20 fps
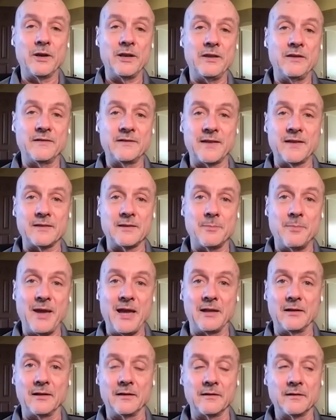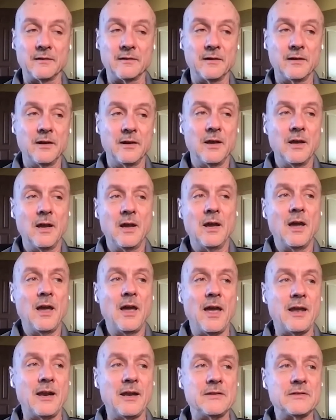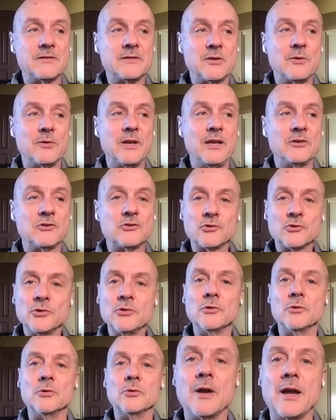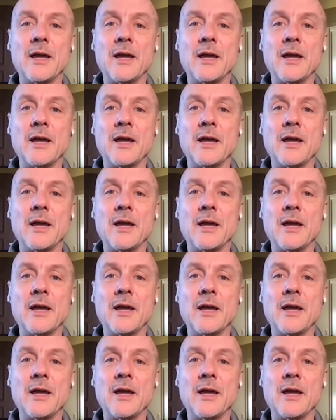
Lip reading: do you set the balance? And it's true.